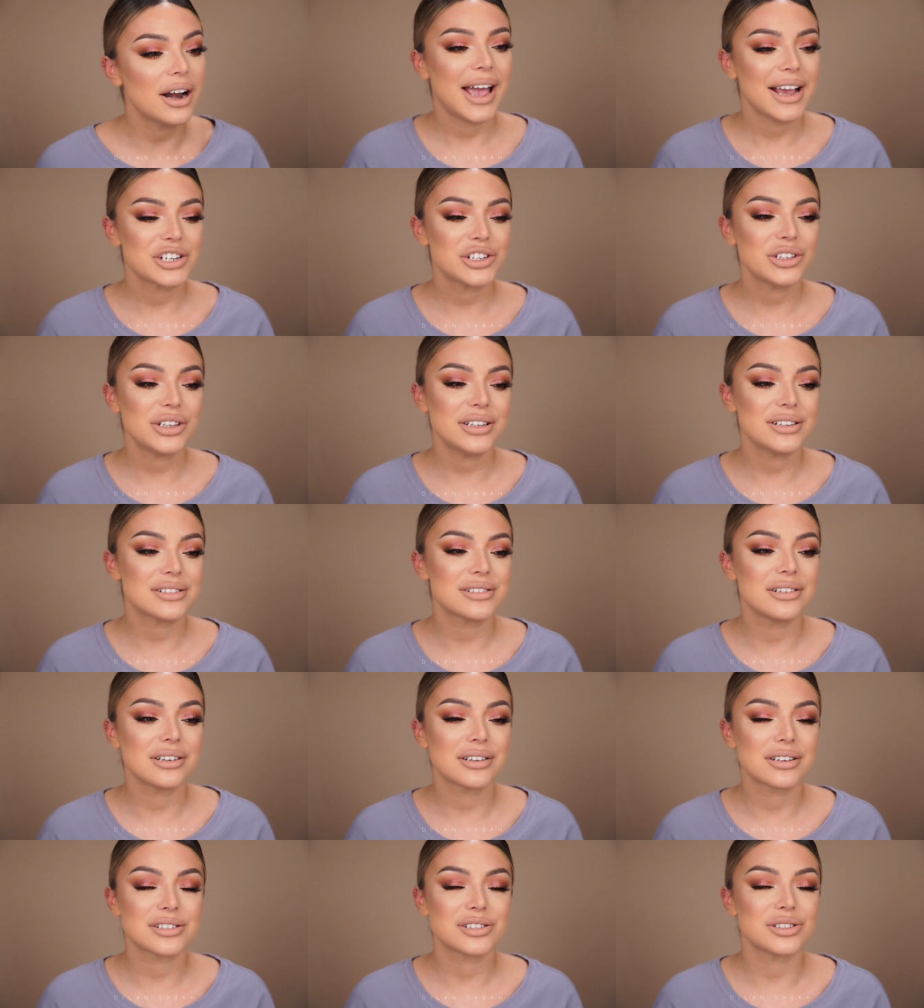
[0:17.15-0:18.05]
Actually, this
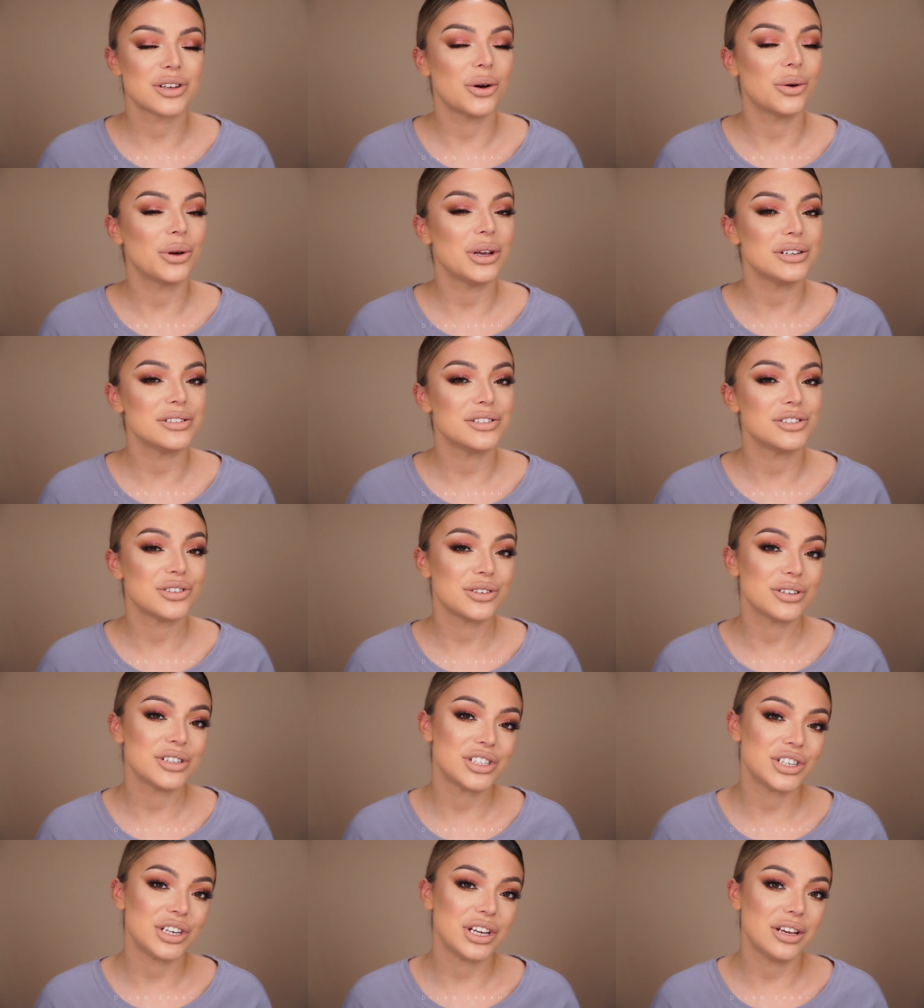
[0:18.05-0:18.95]
look is so easy to
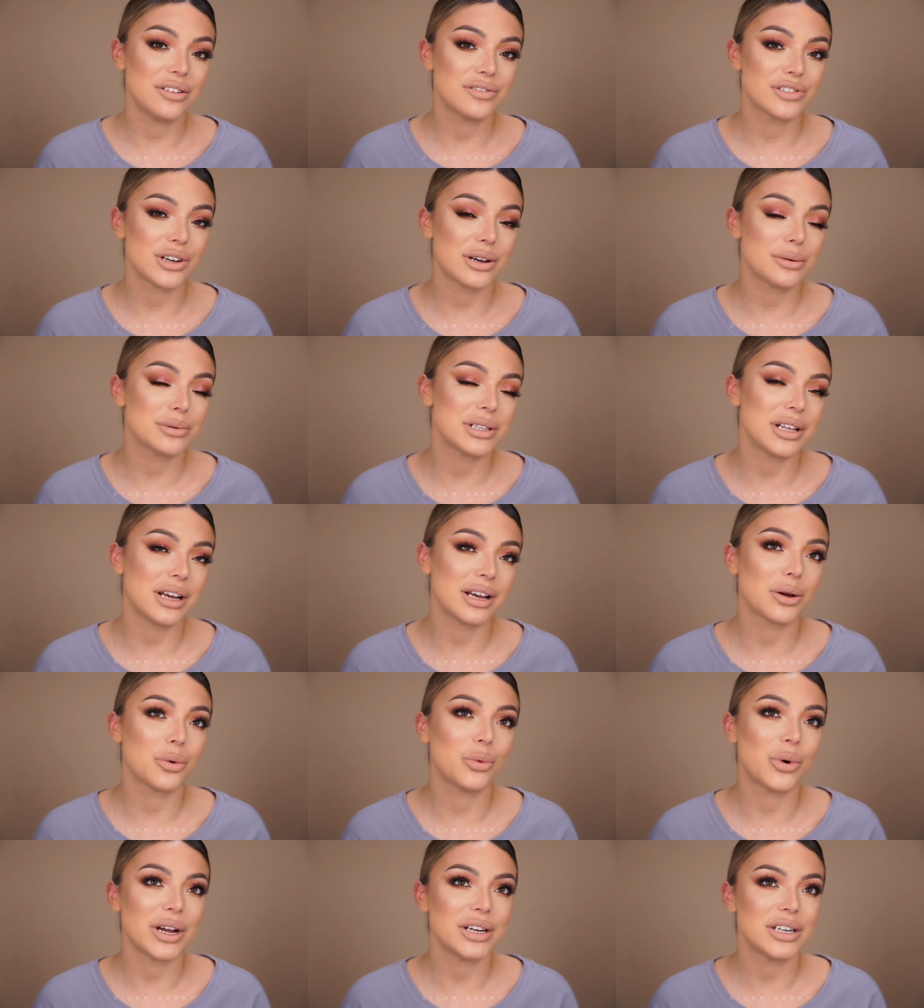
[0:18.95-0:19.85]
achieve, so I was
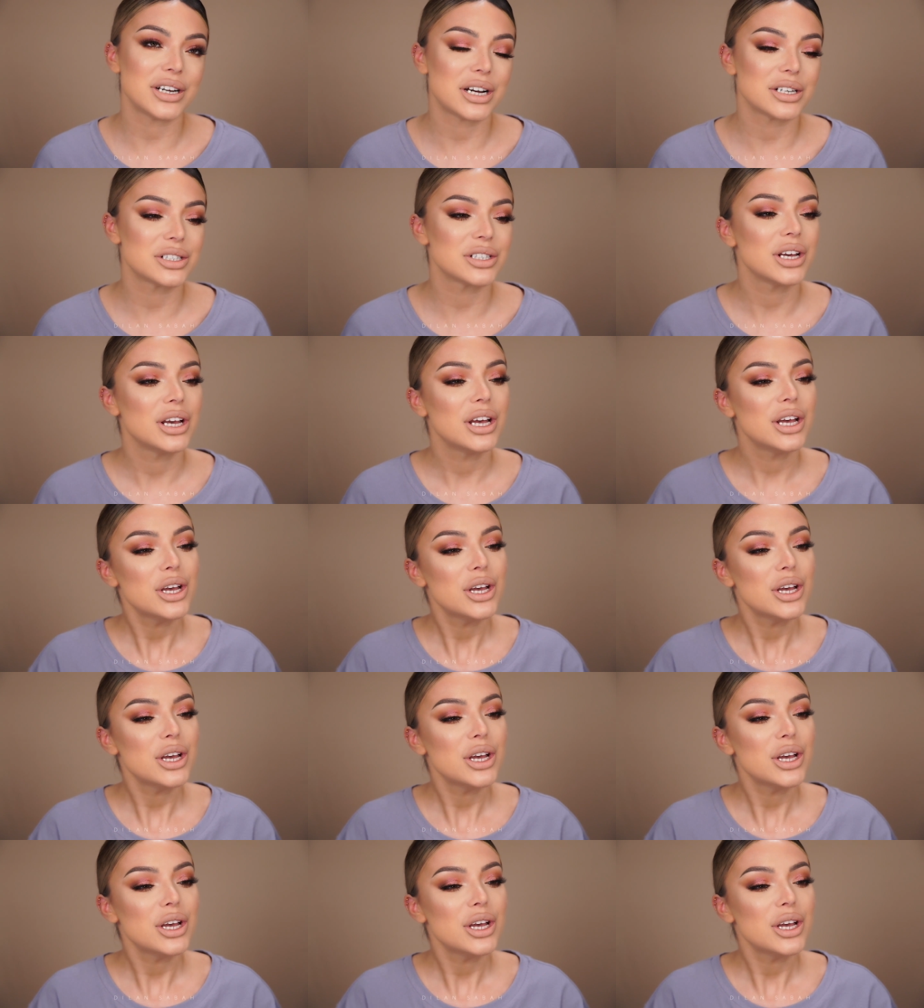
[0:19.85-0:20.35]
like, why not